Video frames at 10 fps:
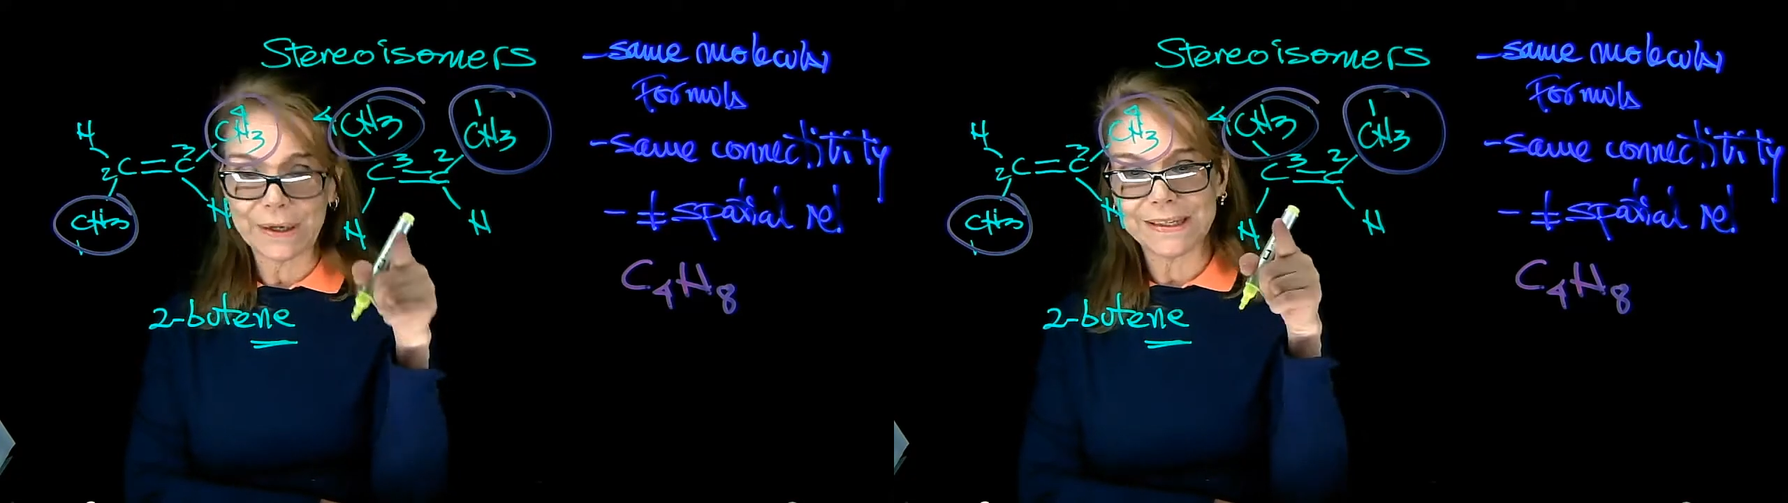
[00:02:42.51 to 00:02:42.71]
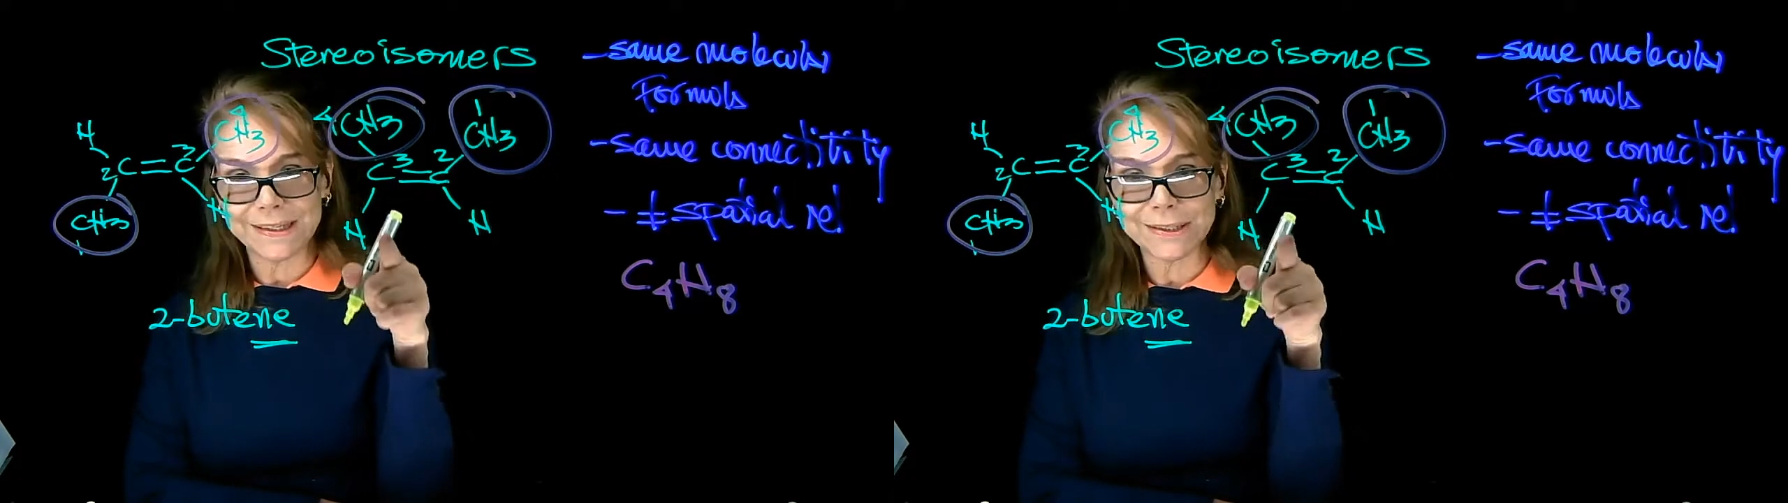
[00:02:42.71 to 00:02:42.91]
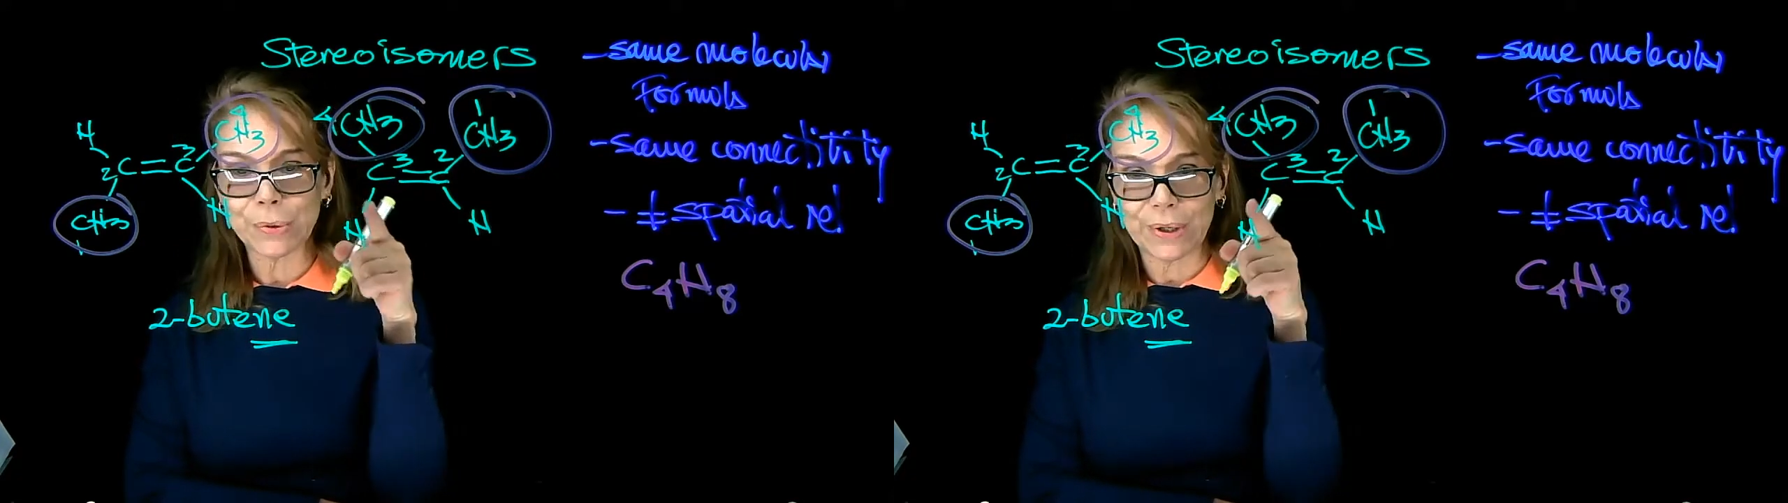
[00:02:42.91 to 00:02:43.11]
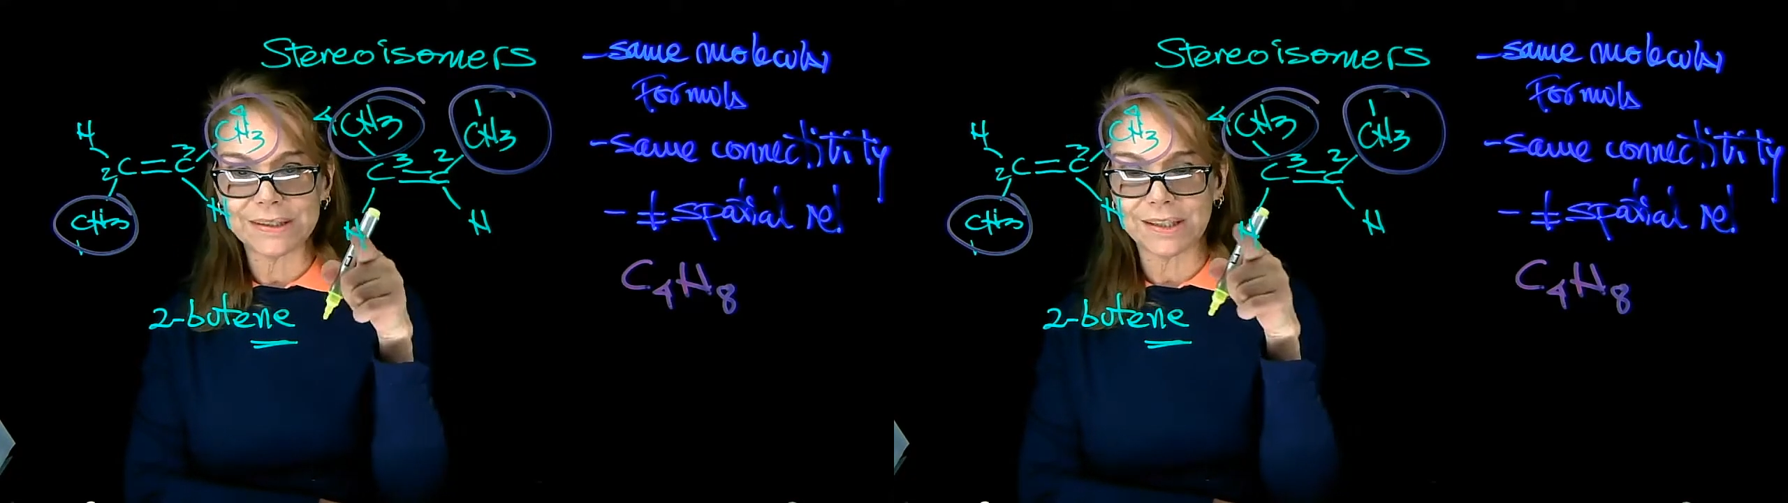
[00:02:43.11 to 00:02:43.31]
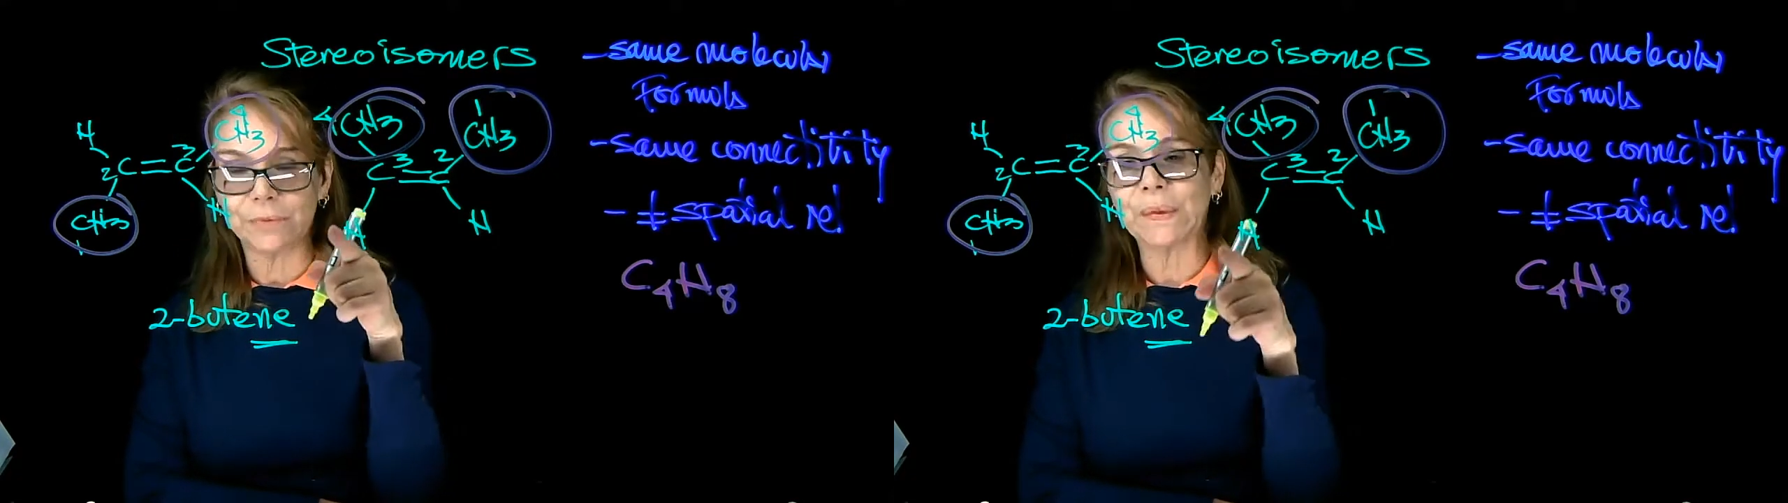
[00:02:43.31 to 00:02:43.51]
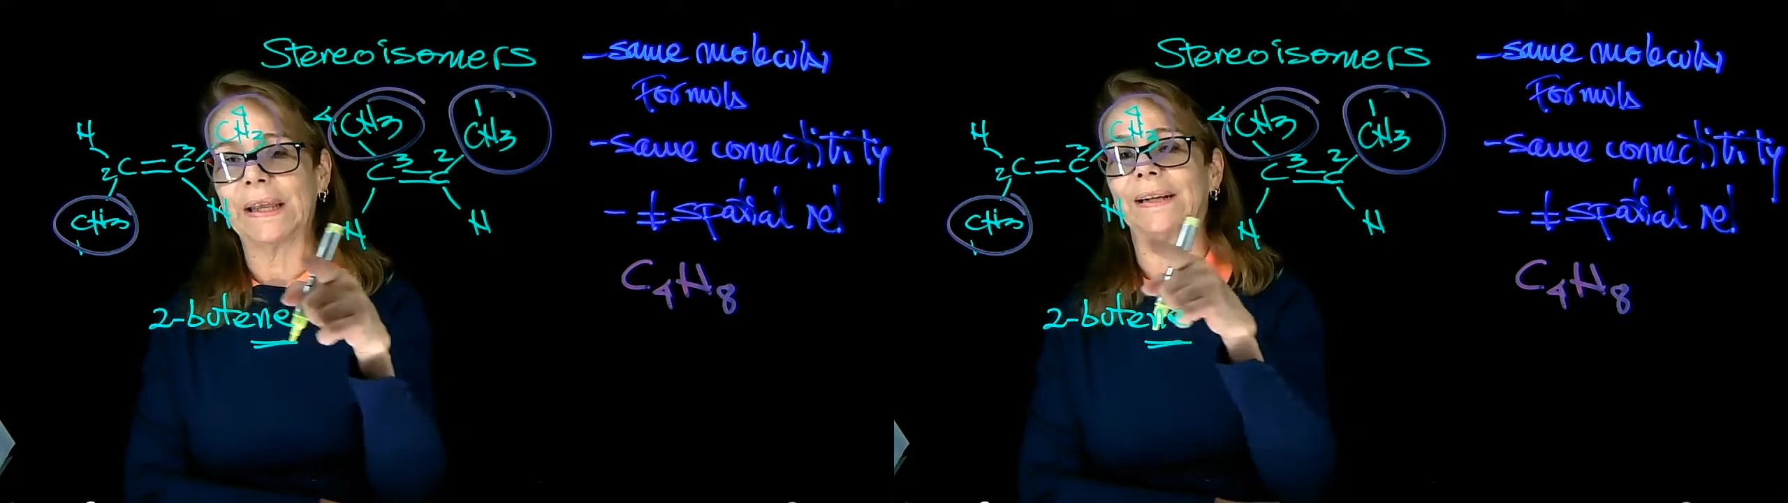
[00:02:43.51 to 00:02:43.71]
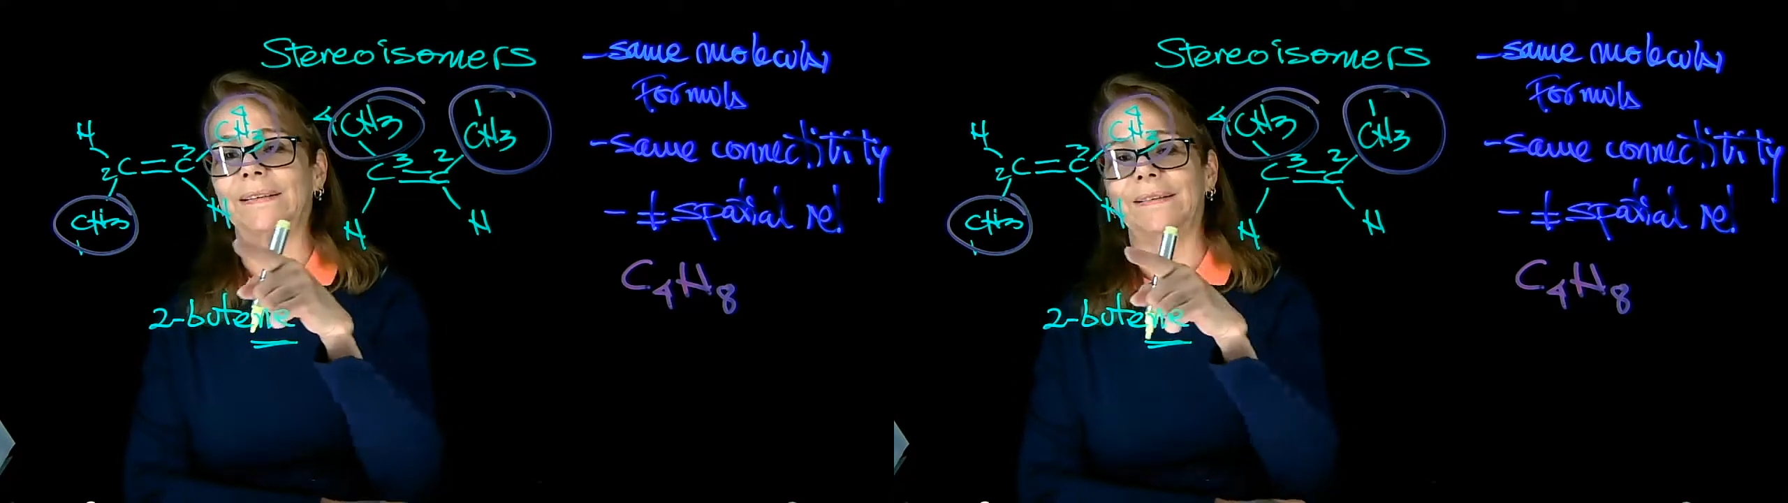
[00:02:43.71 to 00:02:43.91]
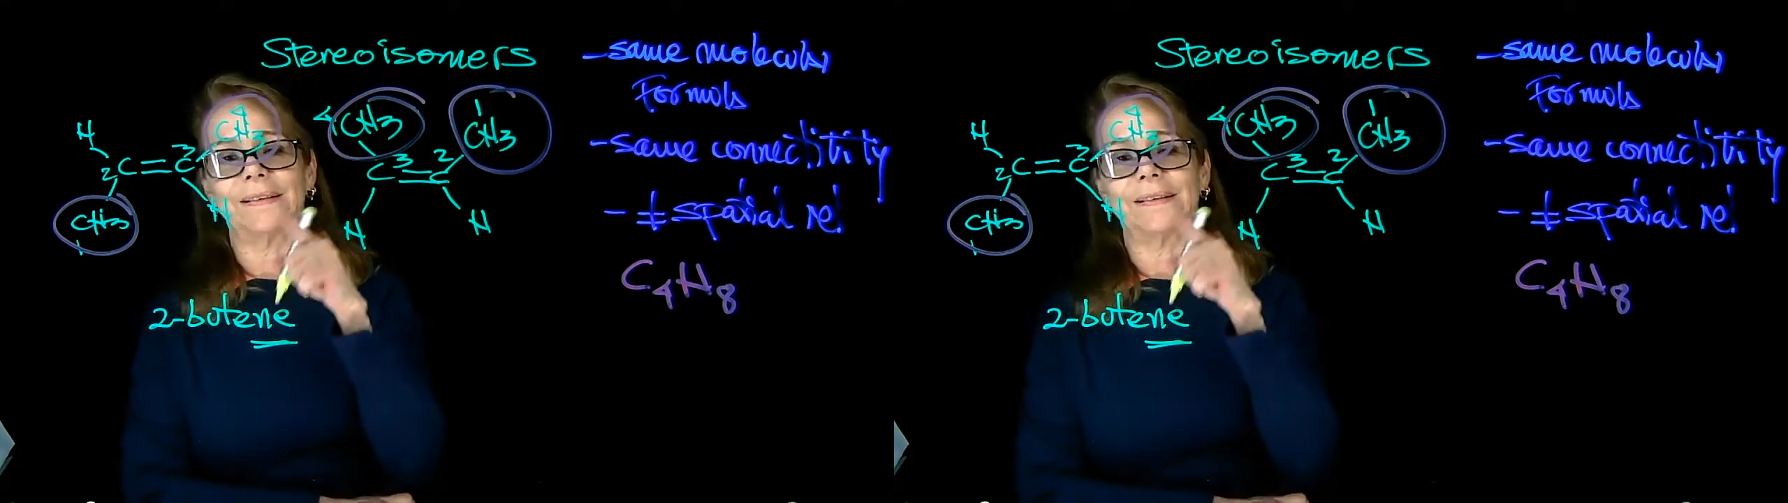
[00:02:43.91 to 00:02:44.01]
I need to add something else,